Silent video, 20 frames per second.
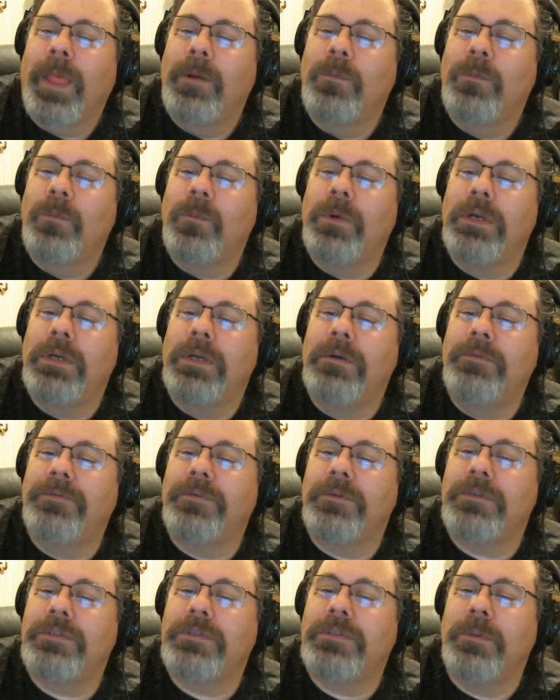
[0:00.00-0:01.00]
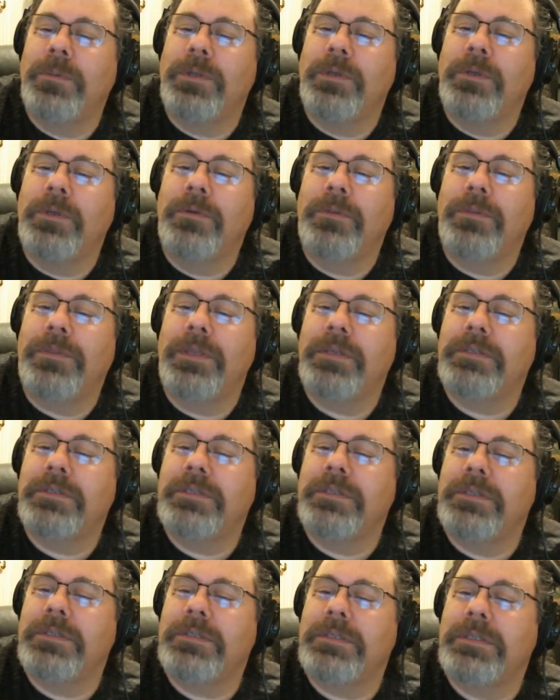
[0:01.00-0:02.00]
well, for someone who thinks
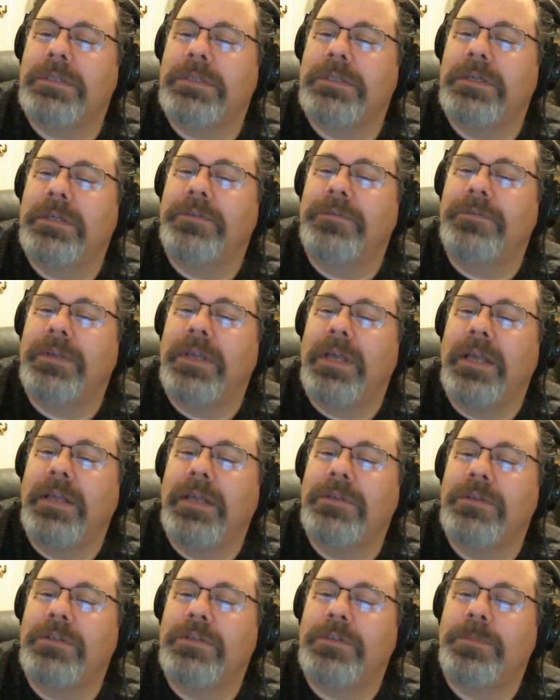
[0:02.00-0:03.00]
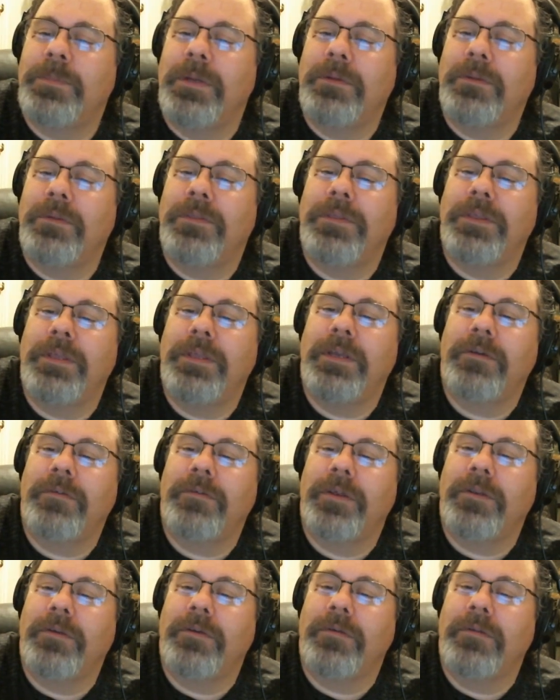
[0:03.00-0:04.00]
he's the son of God, you spelled there
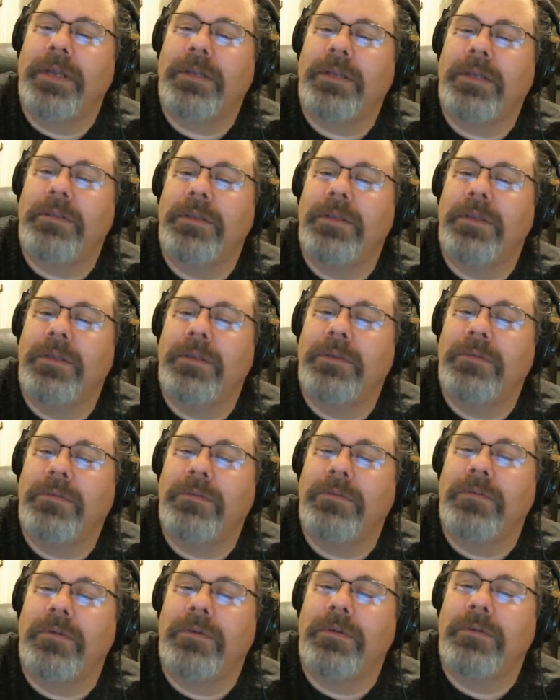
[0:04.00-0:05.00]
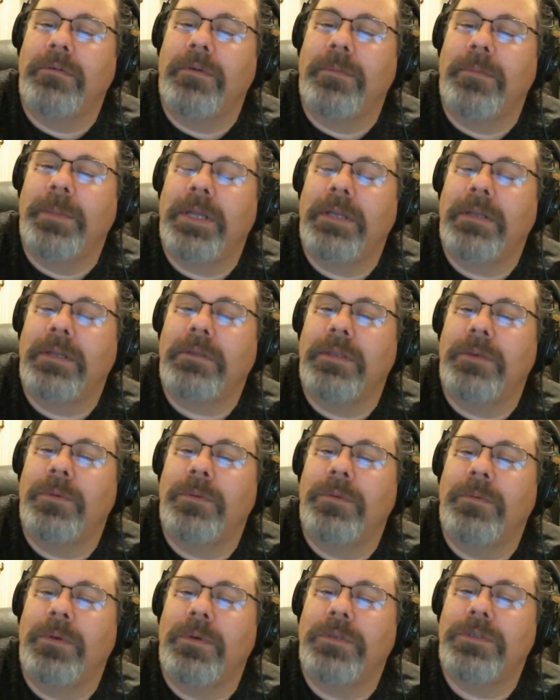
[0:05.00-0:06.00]
incorrectly grammatically
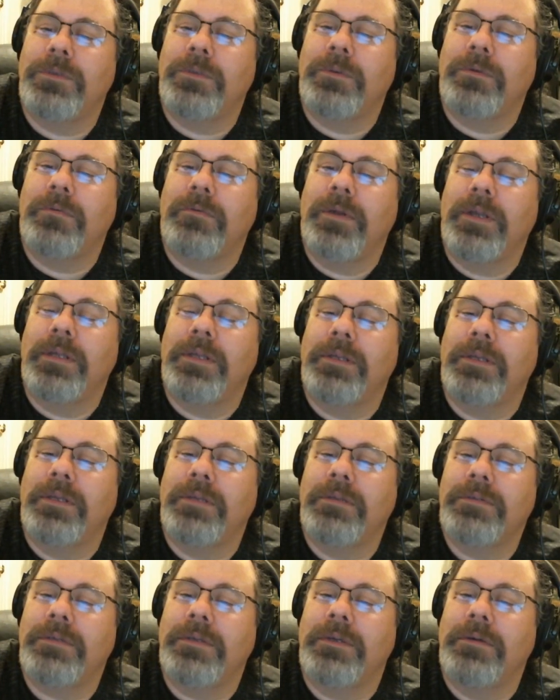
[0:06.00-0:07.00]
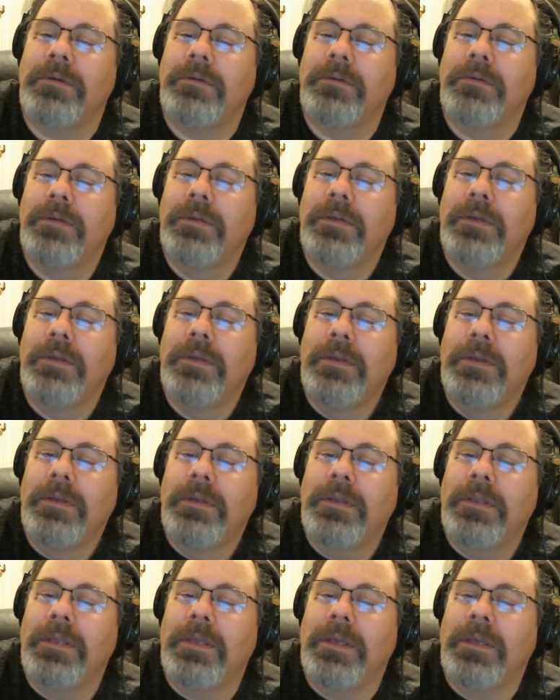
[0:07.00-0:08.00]
with what you were writing. So,
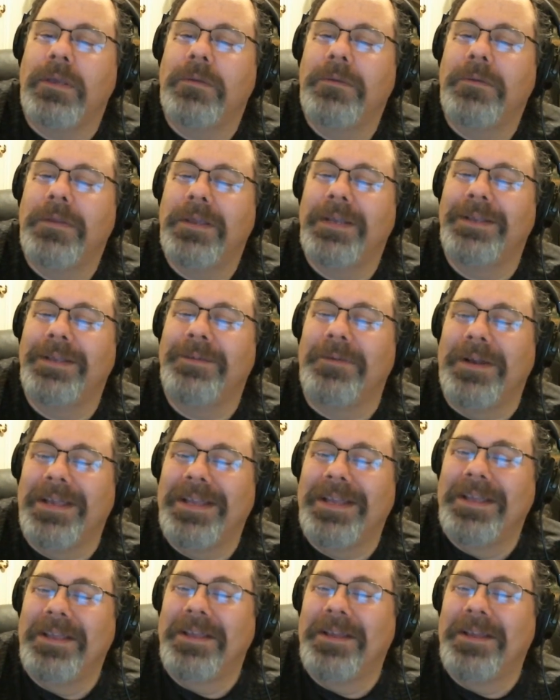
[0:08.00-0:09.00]
yeah. Anyway,